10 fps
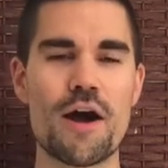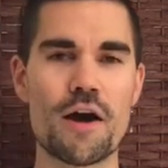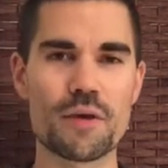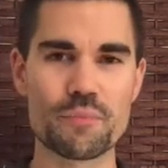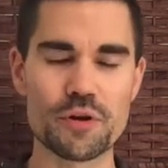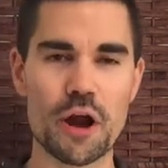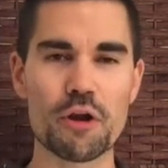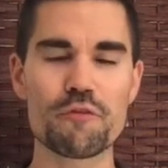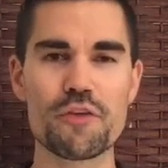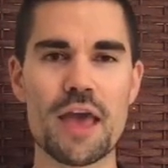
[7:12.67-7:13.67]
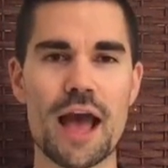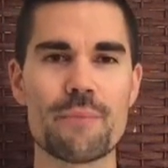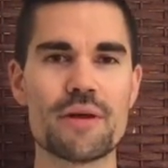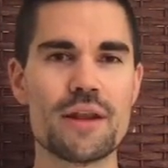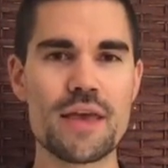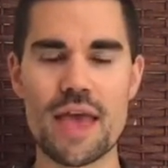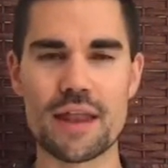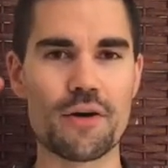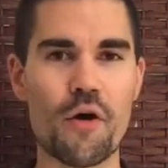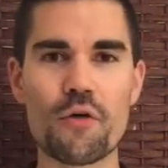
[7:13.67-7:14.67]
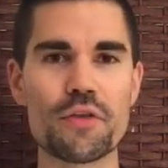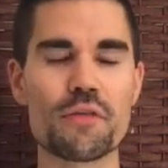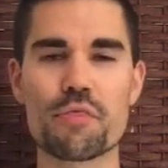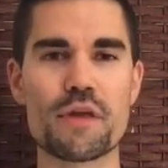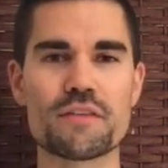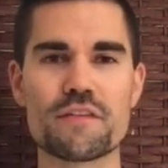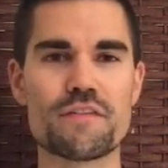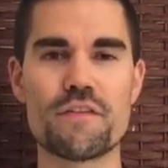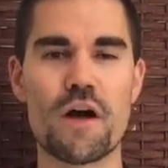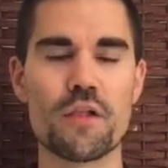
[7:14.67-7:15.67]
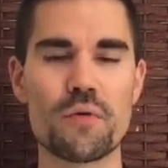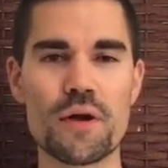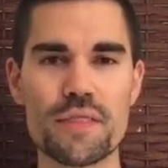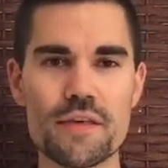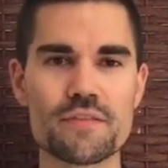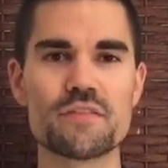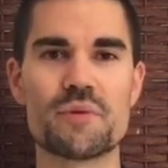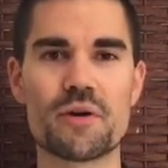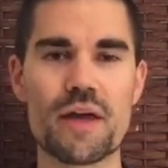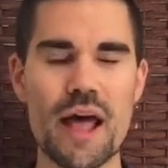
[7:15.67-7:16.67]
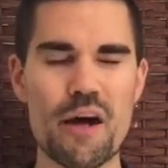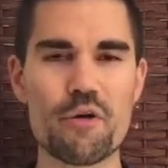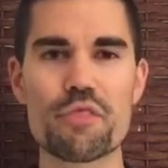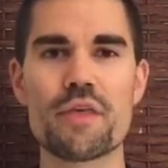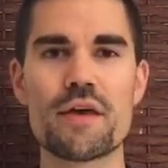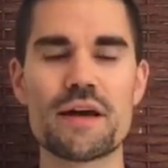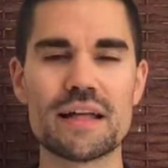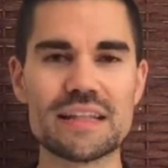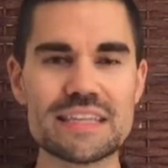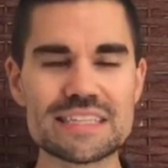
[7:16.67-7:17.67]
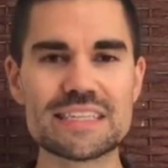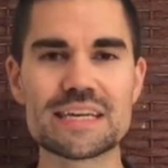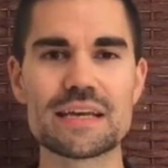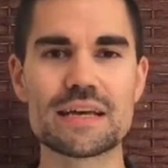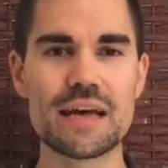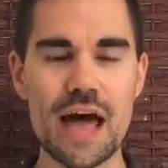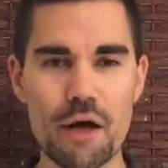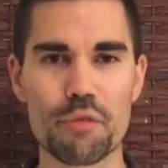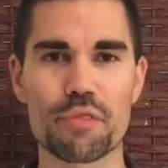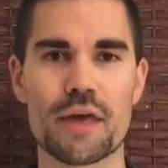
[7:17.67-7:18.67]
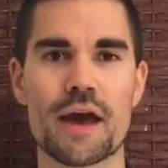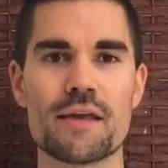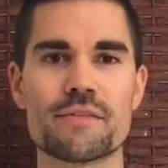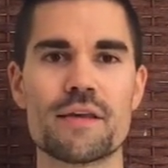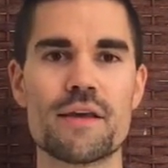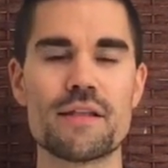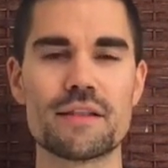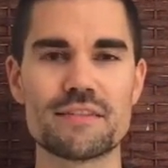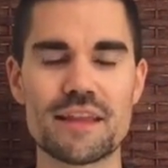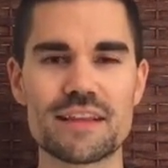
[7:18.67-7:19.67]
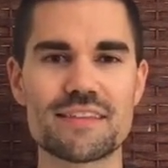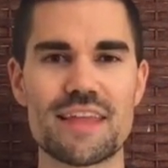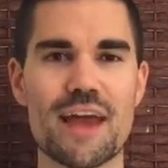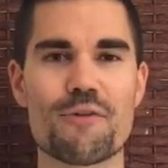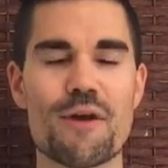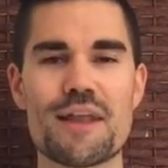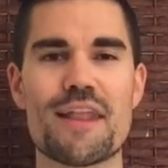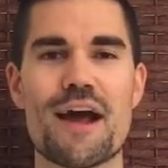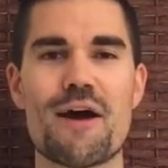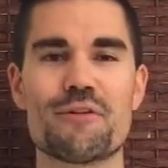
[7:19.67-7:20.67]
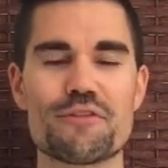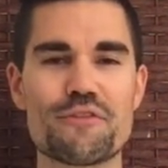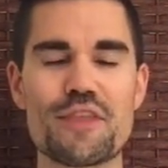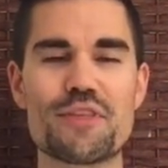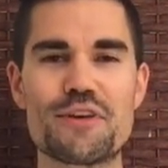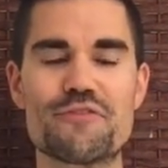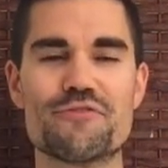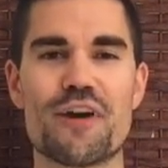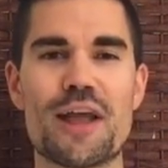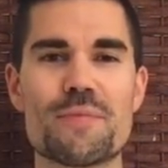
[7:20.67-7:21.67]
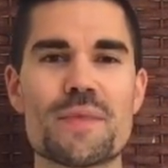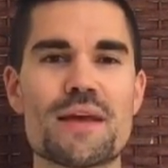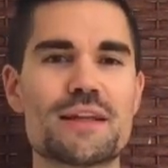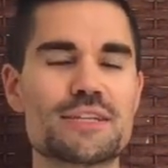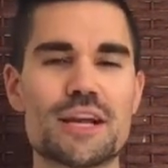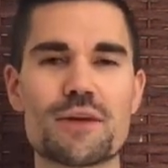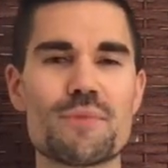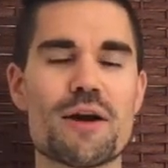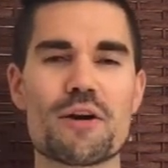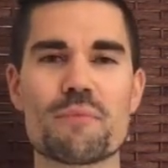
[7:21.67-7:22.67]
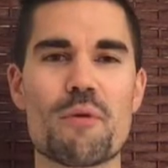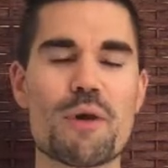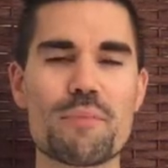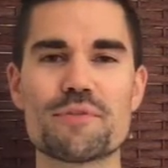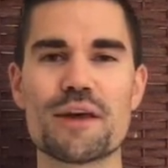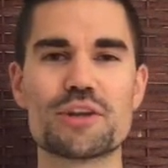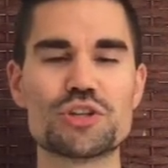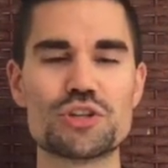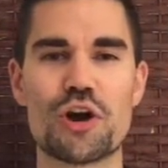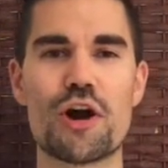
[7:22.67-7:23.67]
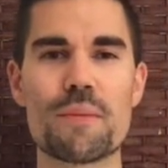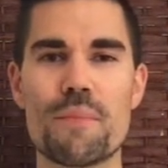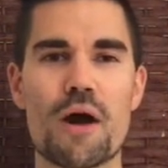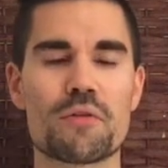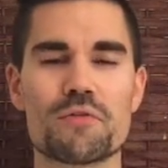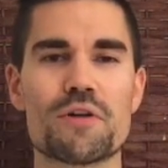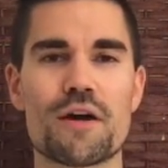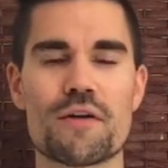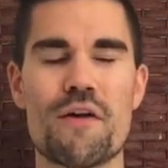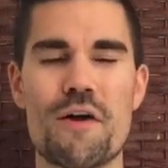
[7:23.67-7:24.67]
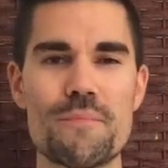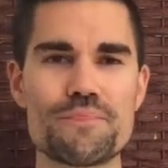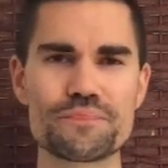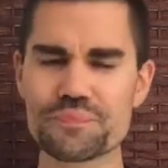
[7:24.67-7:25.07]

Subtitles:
on the pornography habit and all the other things that follow. This is about health, holistic health, guys. Let's take a stand right now. Let's fight the good fight. Check me out on my website, SeanBonito.com.